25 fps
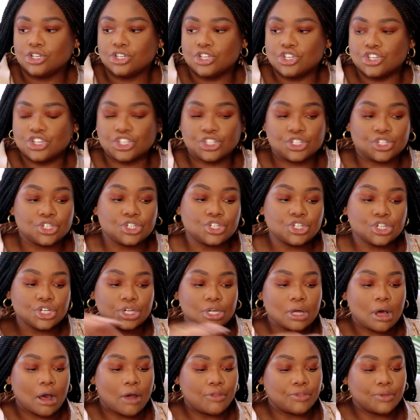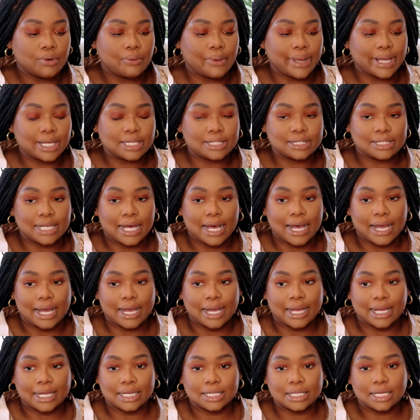just to chill on the wig
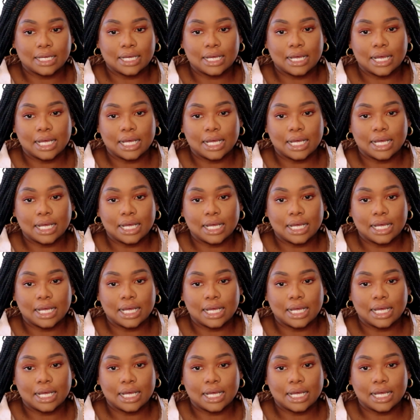side